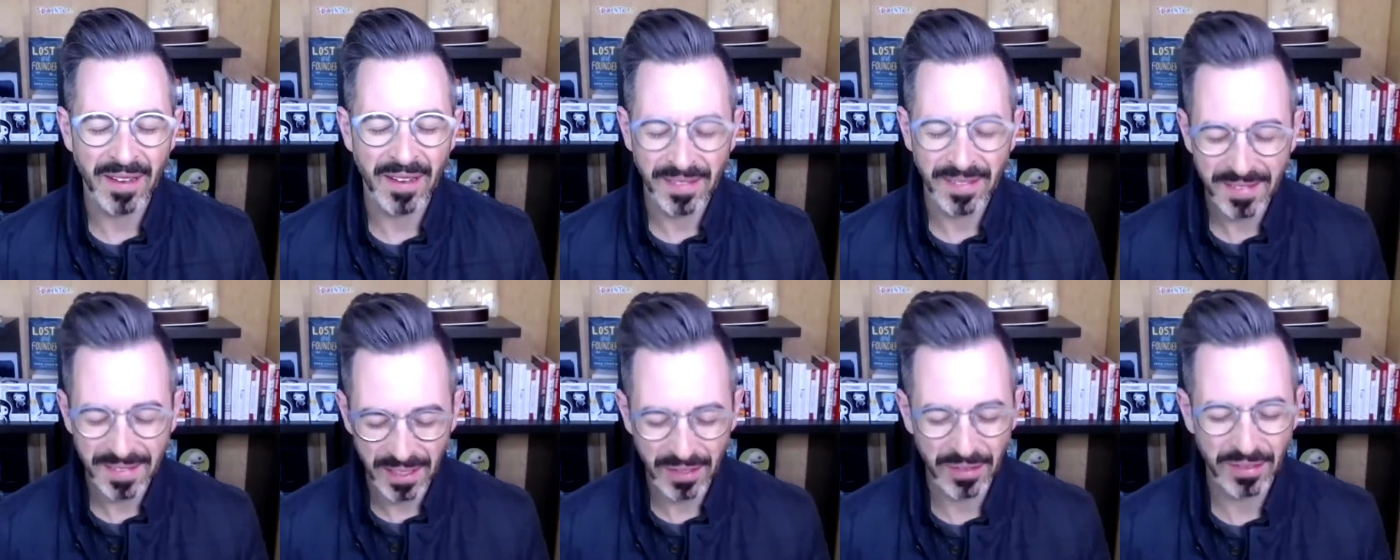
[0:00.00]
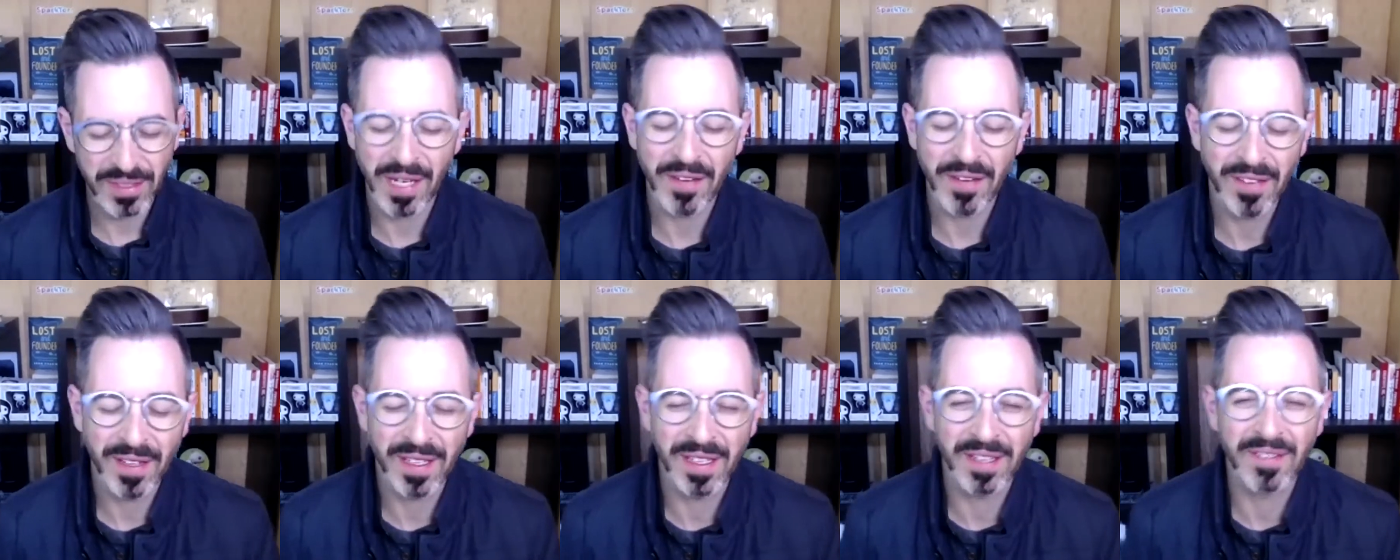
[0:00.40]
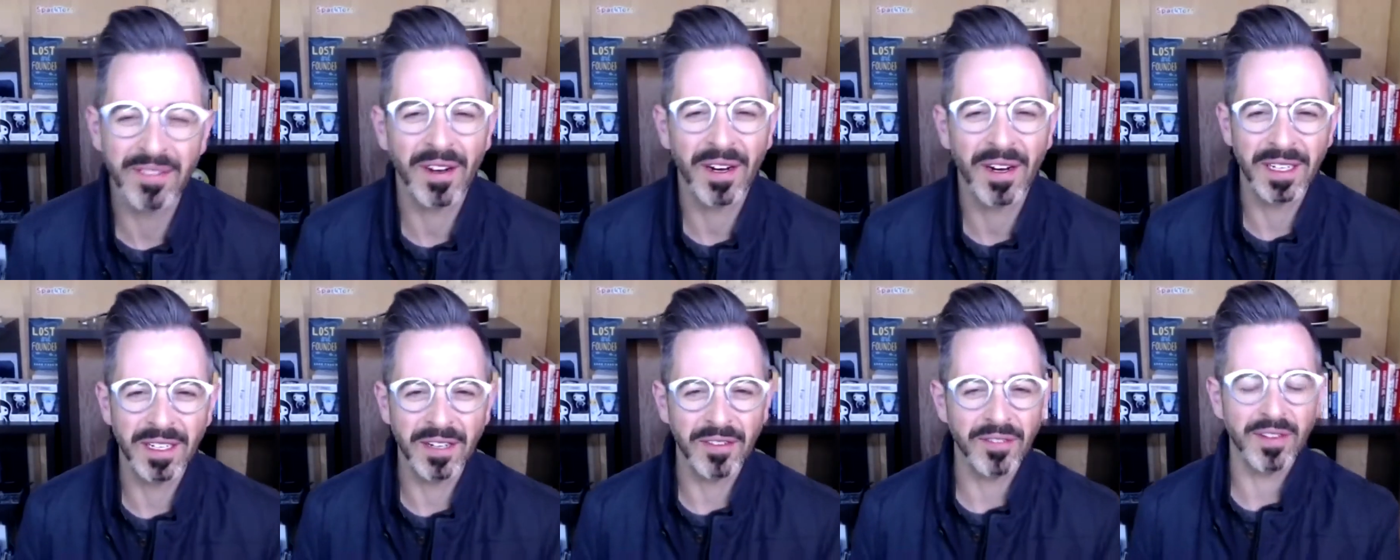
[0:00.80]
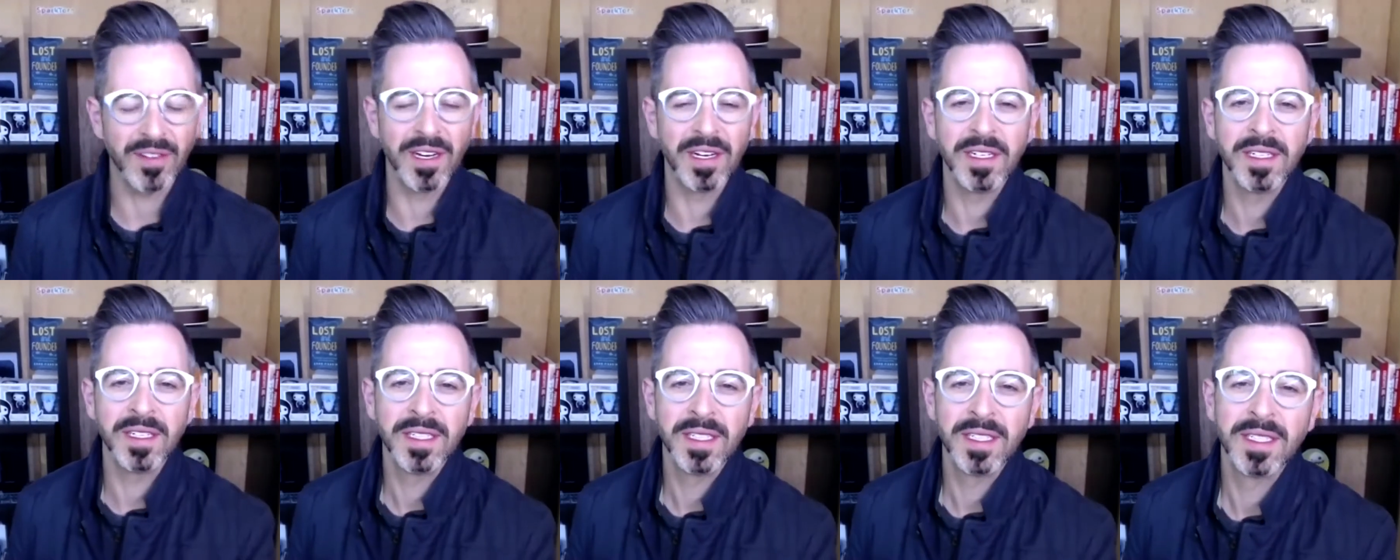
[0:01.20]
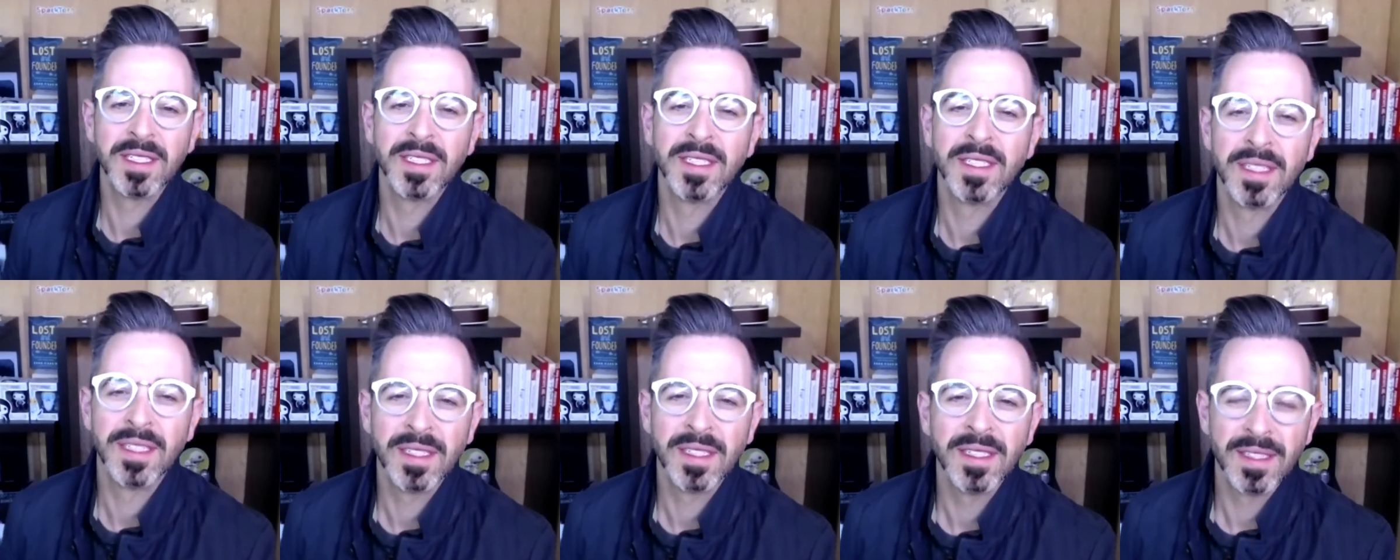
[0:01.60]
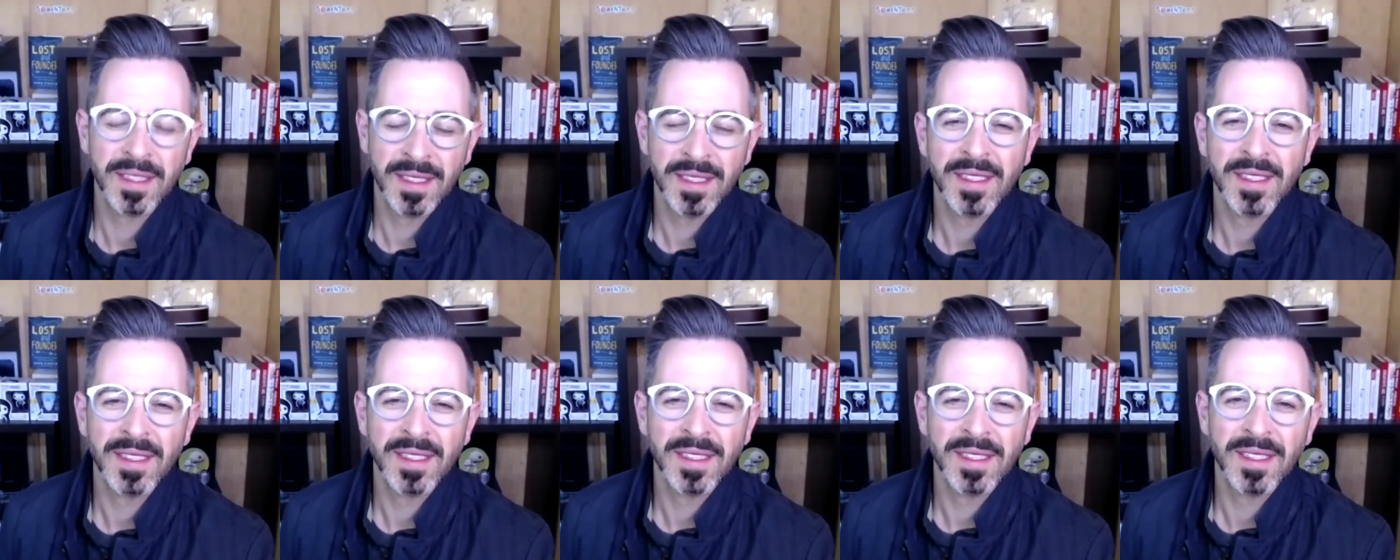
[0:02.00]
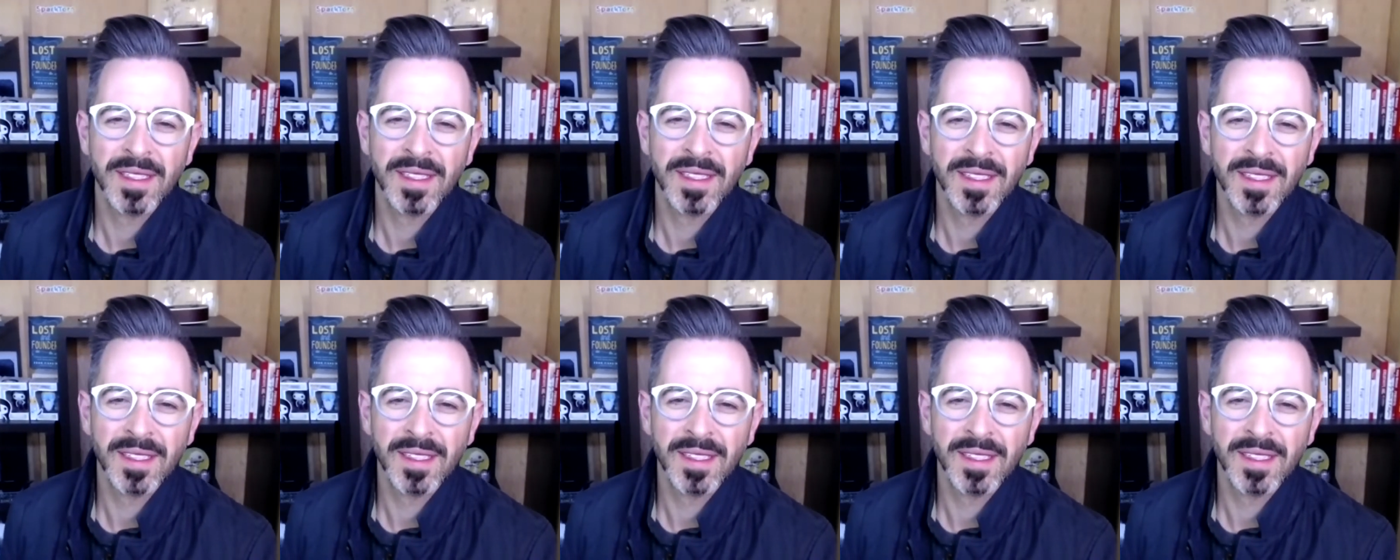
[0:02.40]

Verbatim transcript: no, definitely very different. this, this sort of